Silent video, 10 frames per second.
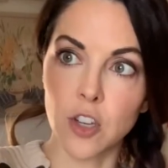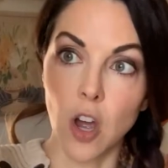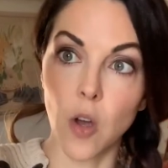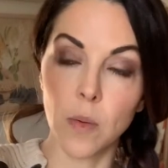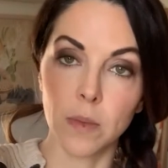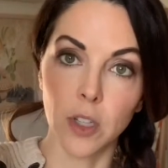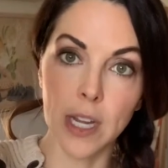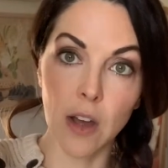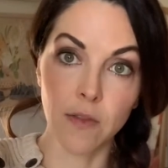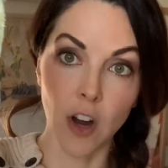Oh, look
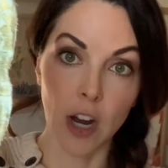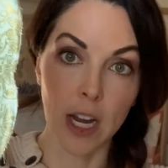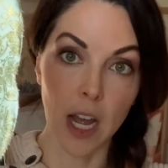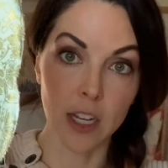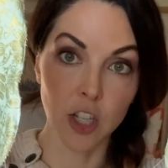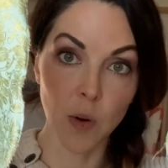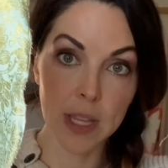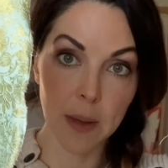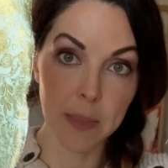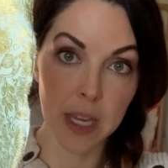how far I got. Do you know what
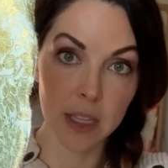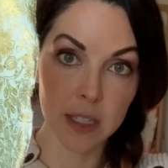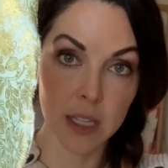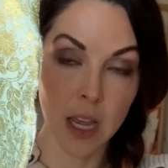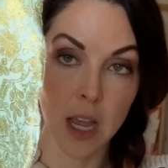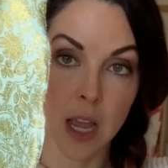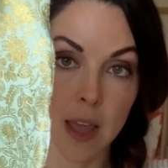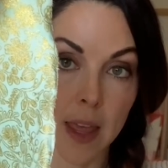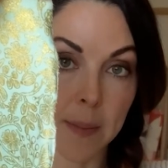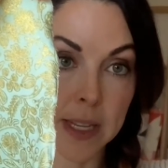that means?
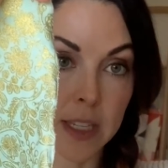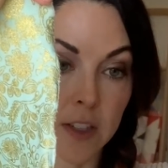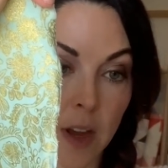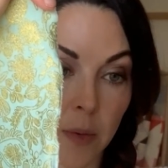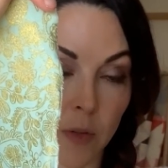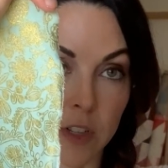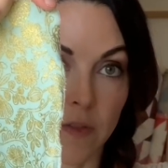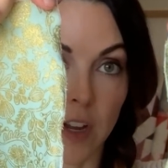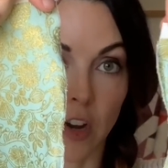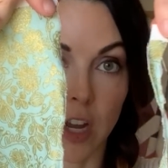That means this fabric was
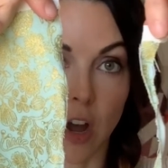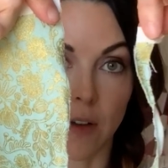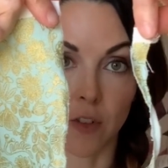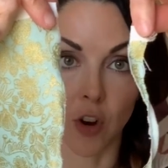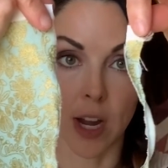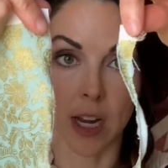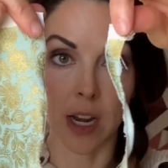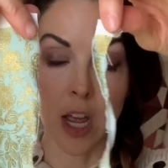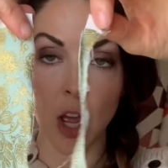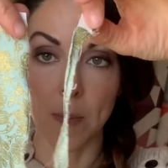very off grain,
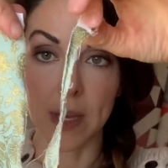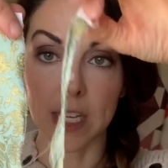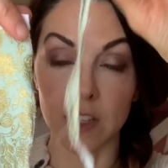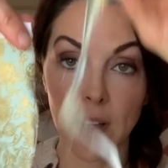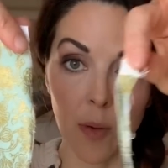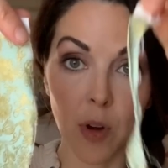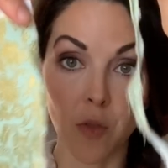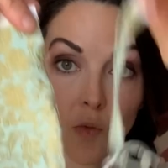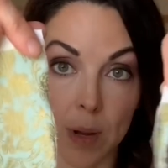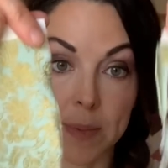because fabric
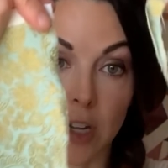rips